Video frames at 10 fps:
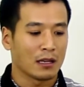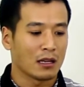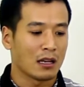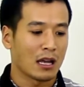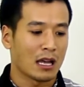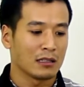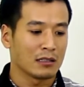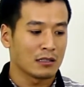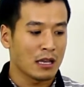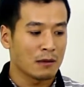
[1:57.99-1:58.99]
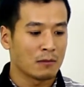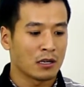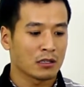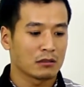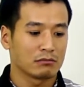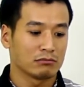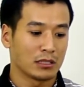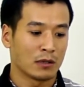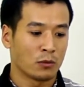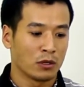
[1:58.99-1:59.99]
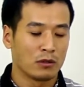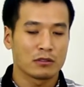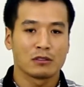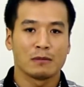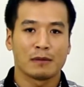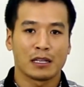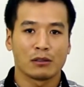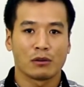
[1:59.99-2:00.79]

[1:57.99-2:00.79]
and their mark will also depend